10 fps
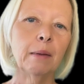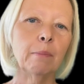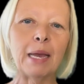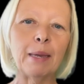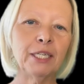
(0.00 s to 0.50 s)

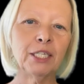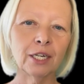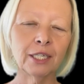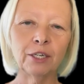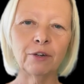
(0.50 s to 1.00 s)
babies
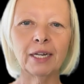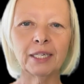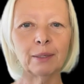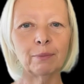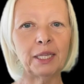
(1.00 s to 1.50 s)
dancing around,
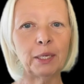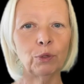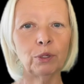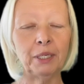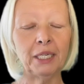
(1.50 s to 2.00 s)
some of them
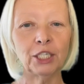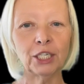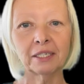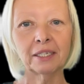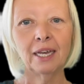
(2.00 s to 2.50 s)
will be
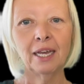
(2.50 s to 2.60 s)
just